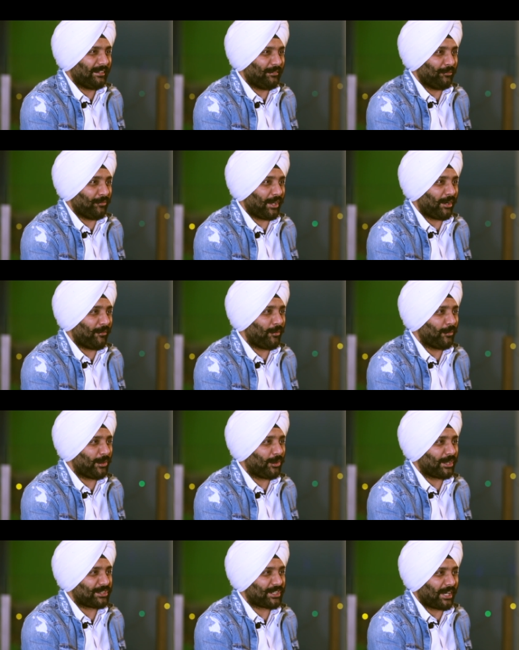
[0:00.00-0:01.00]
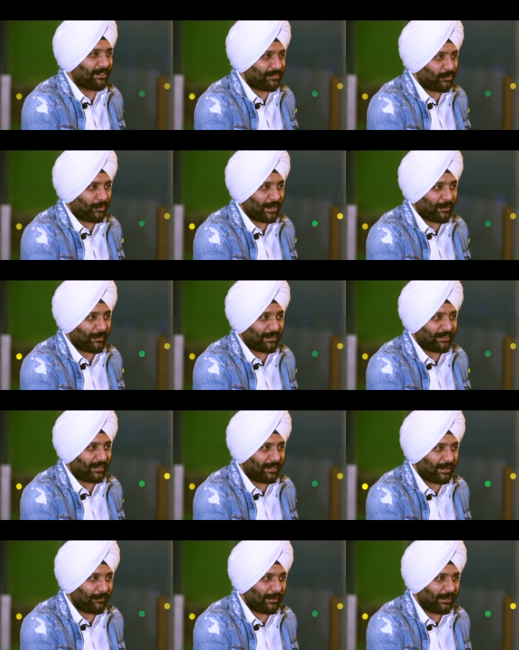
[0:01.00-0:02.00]
Whenever we got a chance, 20 minutes,
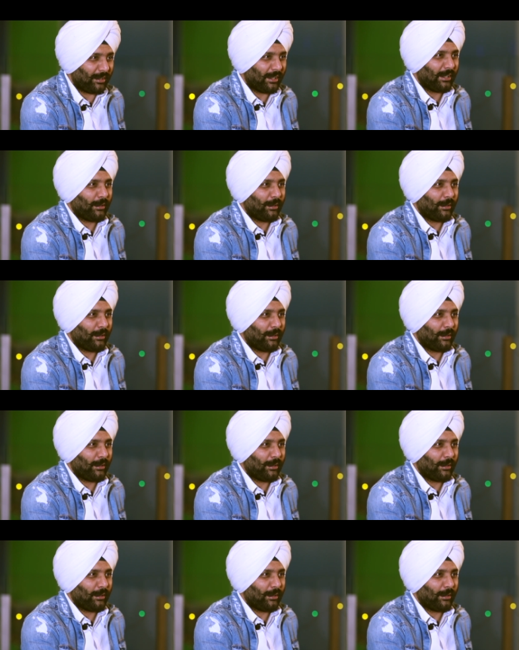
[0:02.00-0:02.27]
30 minutes,